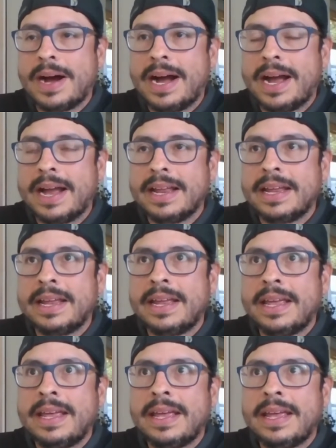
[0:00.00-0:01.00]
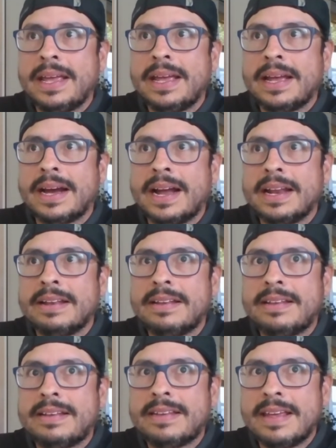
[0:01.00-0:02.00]
I
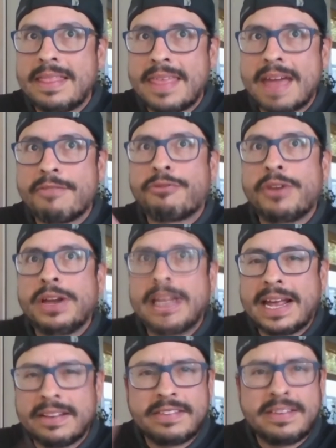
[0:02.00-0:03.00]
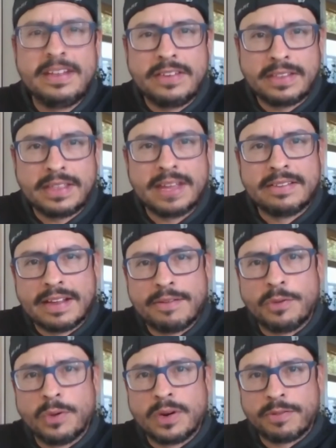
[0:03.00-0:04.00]
did that freelance teaching thing in
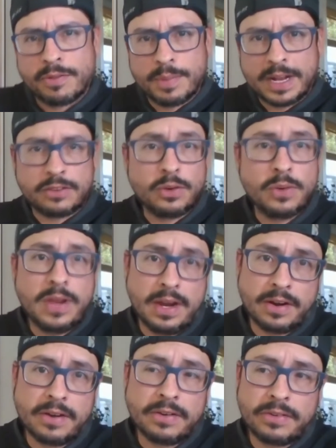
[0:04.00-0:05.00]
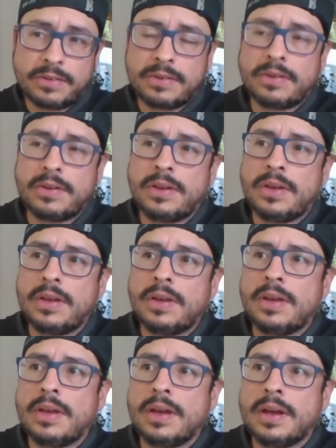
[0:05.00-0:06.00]
South Florida for about 2 years.
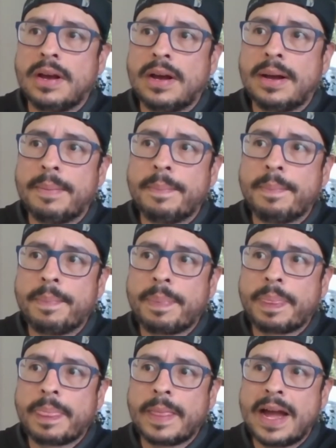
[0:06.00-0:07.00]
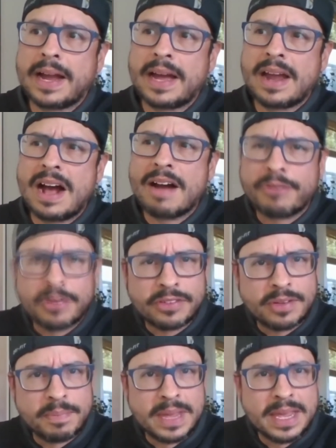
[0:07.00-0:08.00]
I got offers
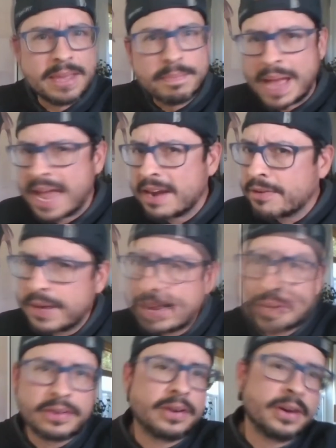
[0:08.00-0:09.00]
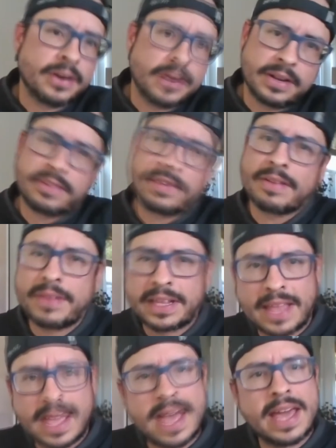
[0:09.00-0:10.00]
to be band director and stuff like
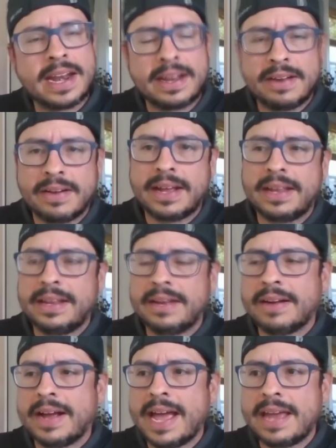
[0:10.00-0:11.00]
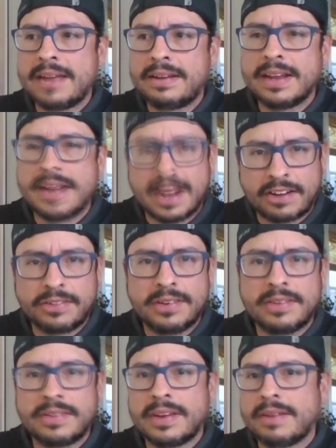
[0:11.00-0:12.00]
that. I had
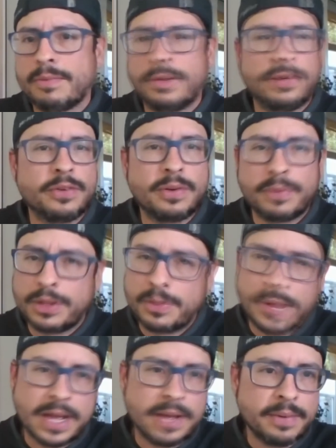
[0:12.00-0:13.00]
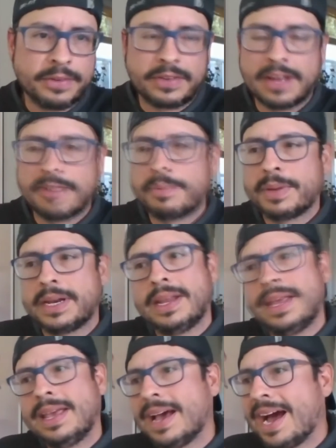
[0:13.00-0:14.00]
connections and we were doing really well with stuff, but
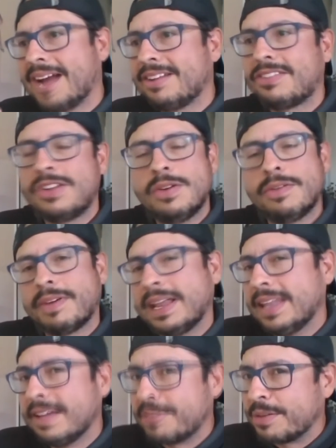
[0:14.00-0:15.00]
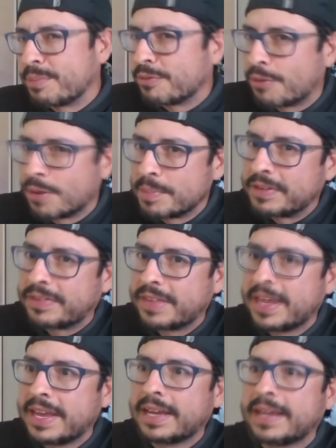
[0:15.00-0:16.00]
I just knew if I left the performance
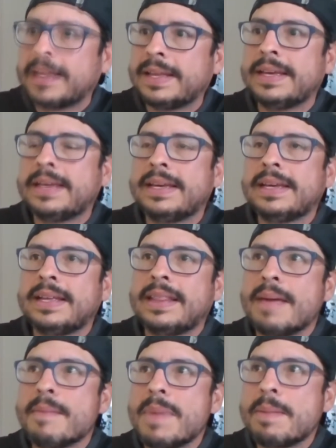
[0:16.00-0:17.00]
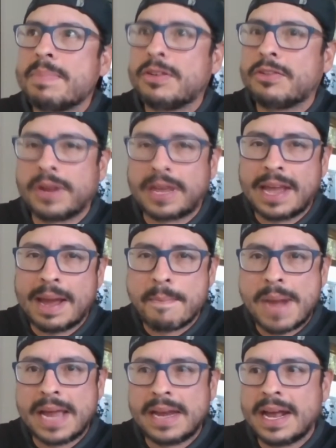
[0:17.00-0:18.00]
thing, that might be tricky. I
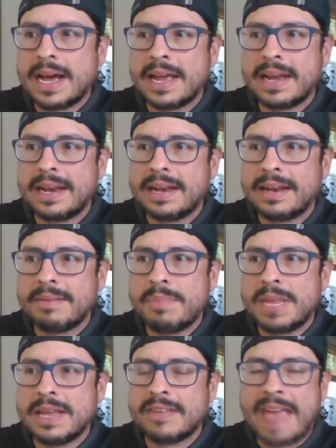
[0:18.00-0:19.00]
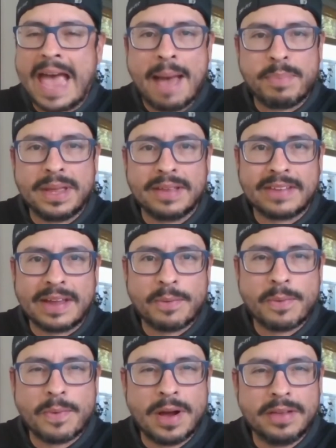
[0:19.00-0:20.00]
might not be as happy as I
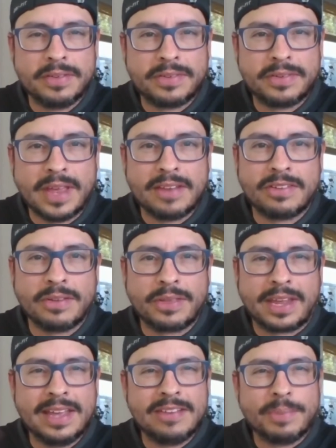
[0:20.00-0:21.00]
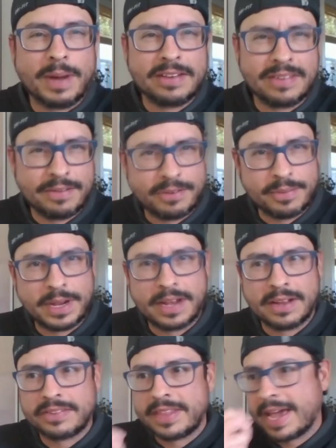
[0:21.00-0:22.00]
was. And so the kids might suffer
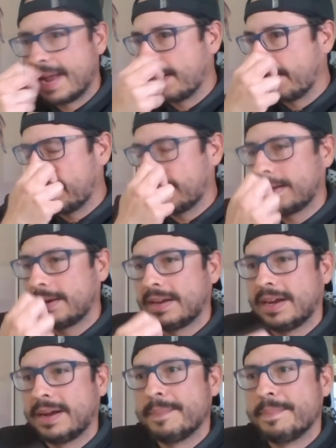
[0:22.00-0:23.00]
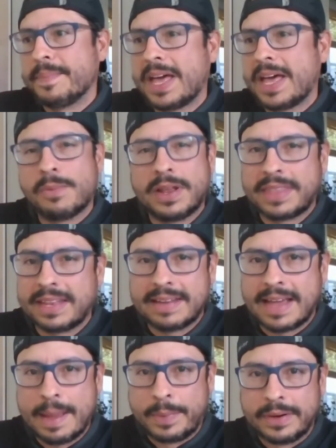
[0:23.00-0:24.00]
because of that. I didn't want that
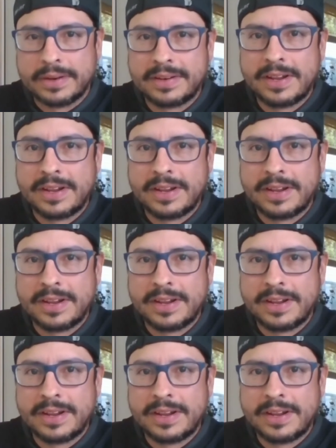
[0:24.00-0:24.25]
to happen.